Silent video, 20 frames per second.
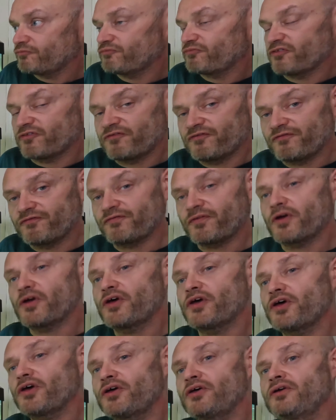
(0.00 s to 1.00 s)

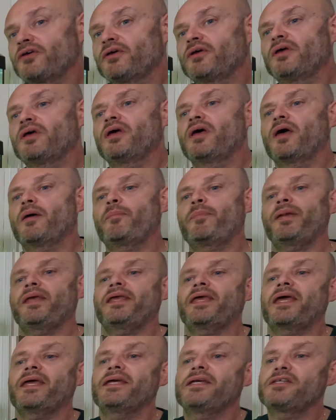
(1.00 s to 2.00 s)
prefer a
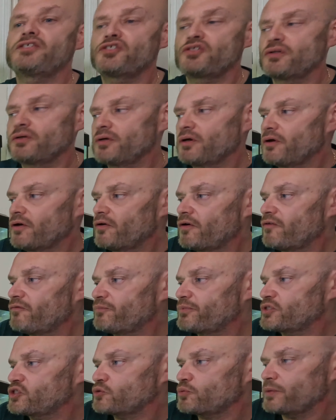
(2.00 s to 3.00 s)
pH
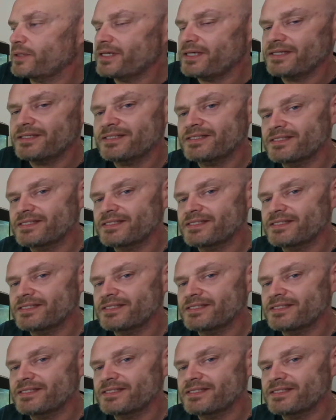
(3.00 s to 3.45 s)
of between